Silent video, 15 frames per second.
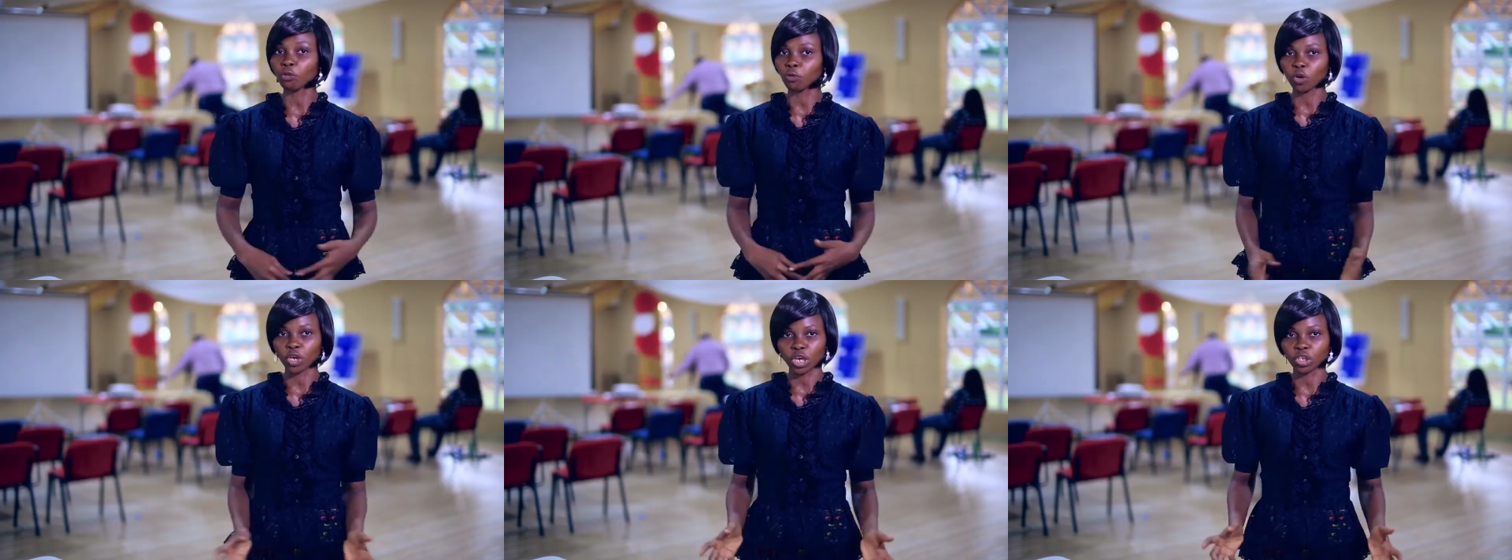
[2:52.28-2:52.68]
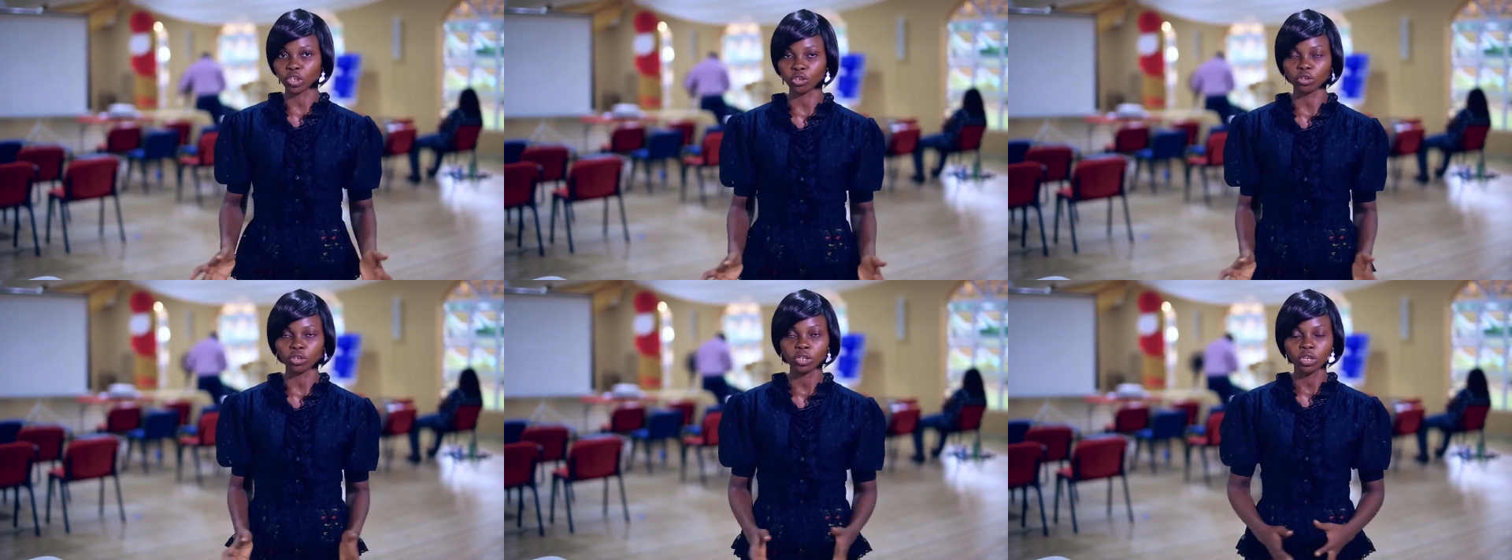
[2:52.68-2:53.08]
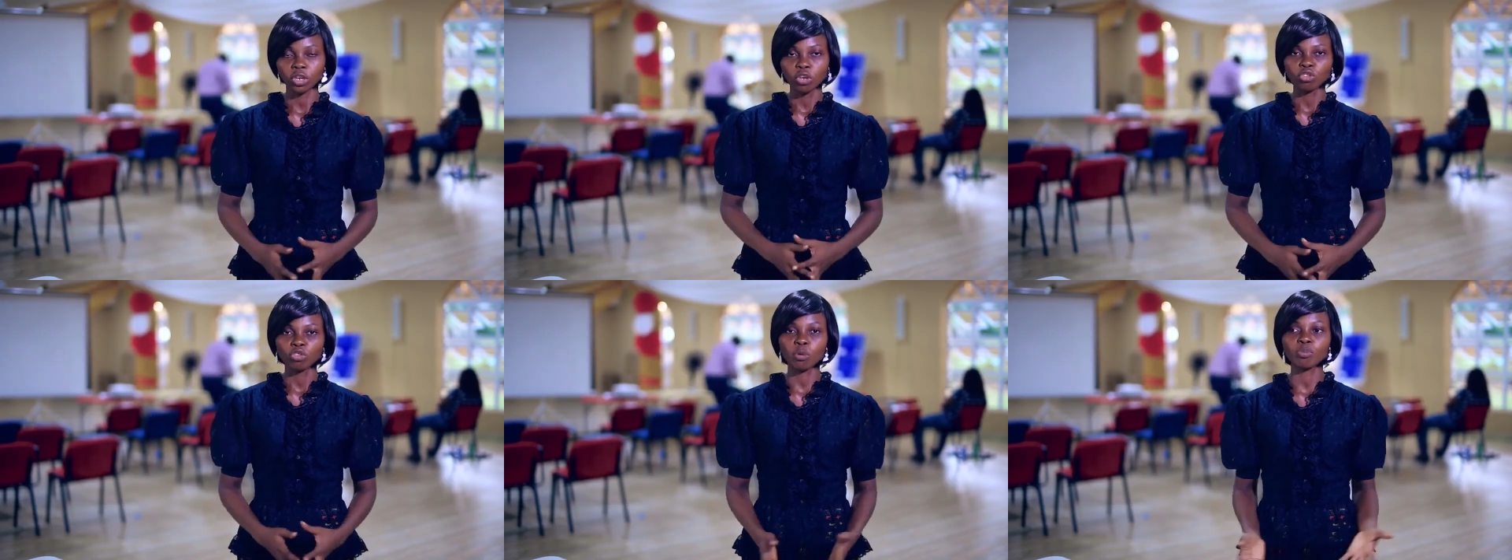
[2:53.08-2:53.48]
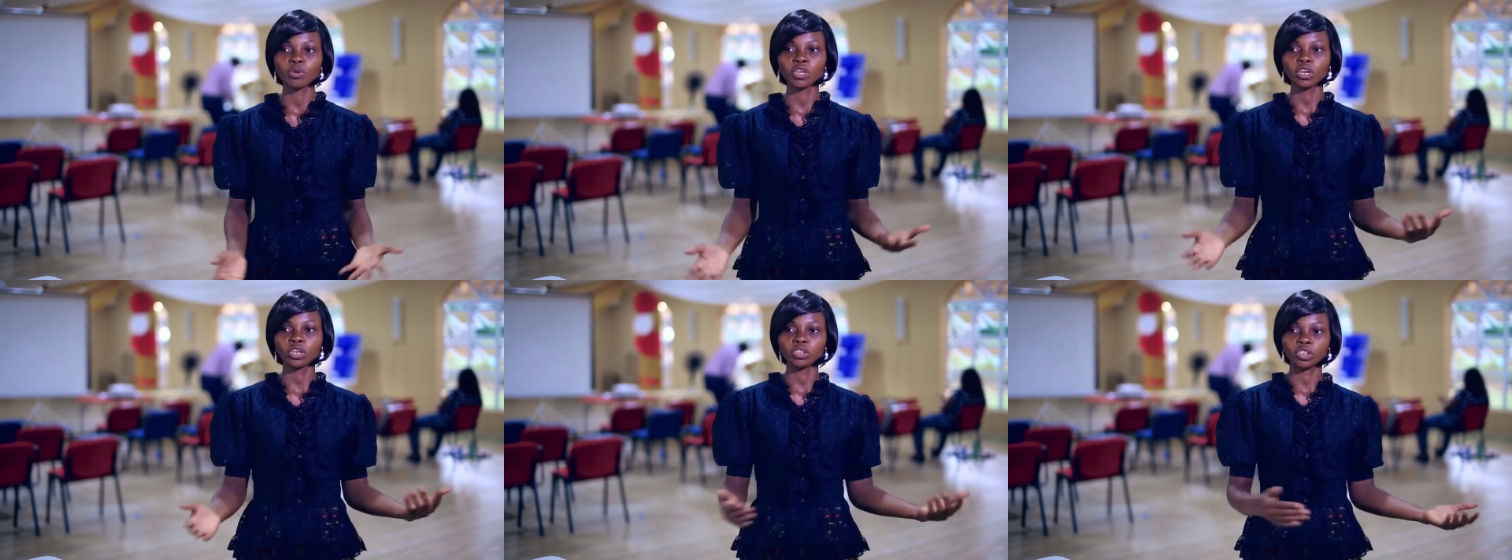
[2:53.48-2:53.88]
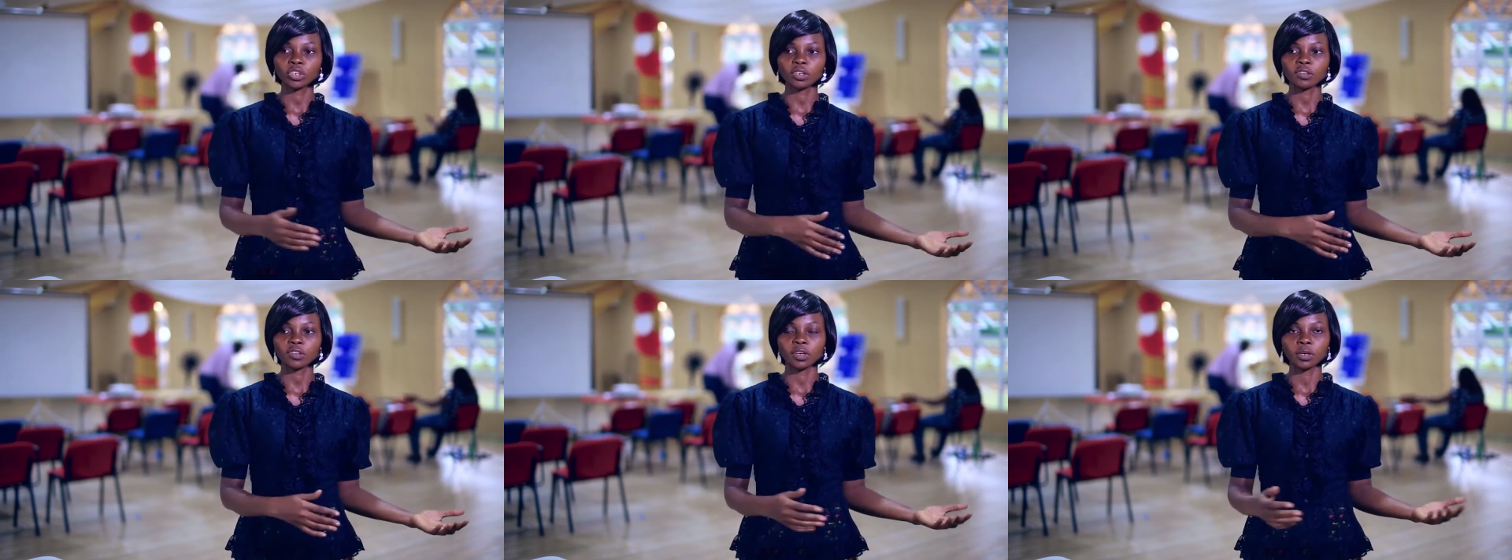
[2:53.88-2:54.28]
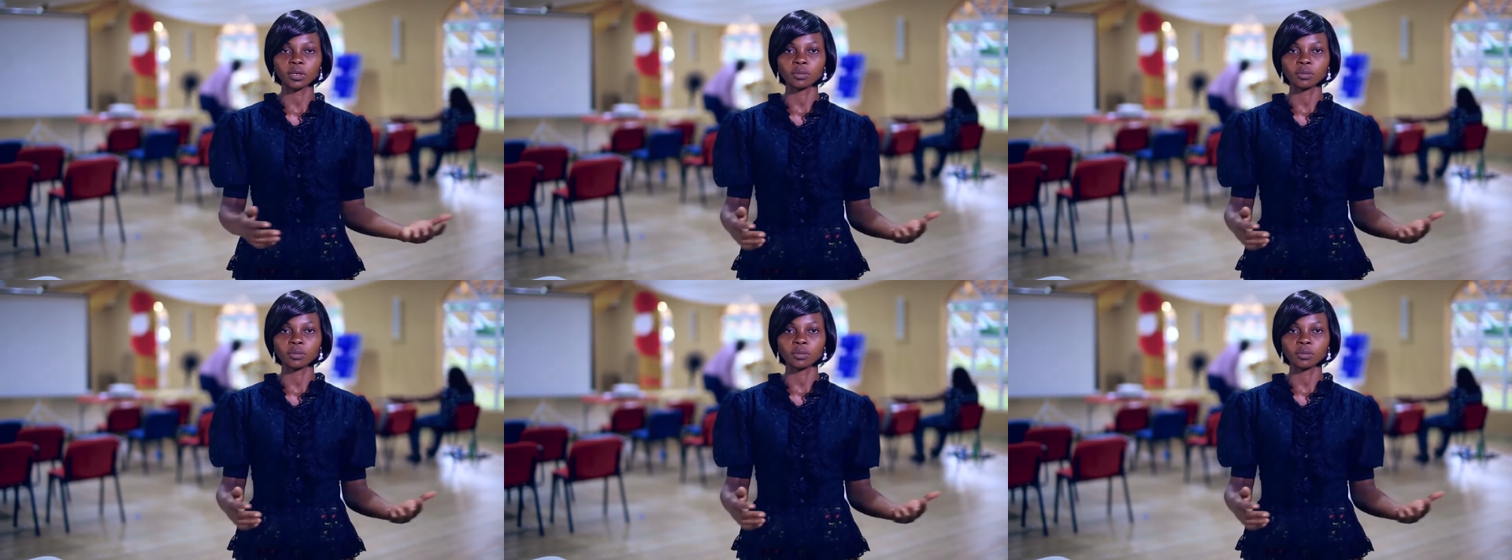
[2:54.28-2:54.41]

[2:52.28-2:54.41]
or vocation. So beyond just